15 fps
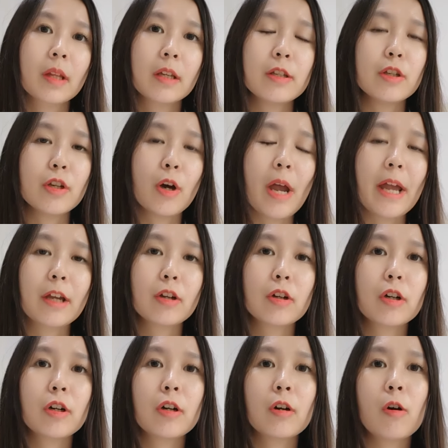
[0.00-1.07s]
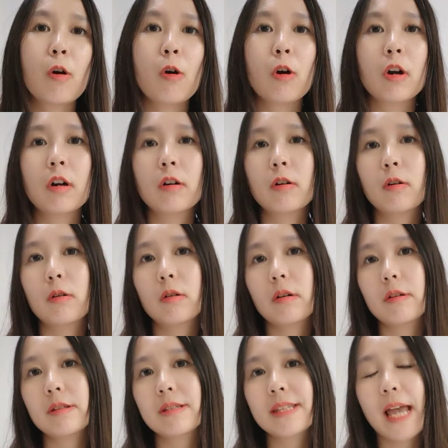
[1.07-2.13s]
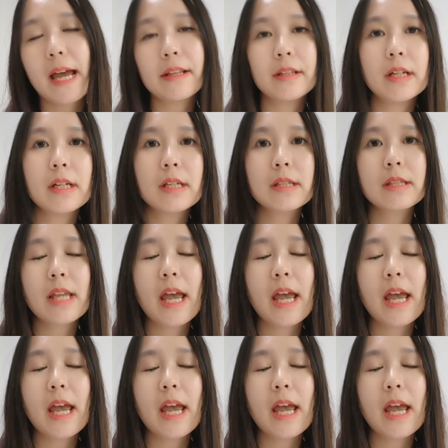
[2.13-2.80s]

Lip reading: you know, anger or sadness.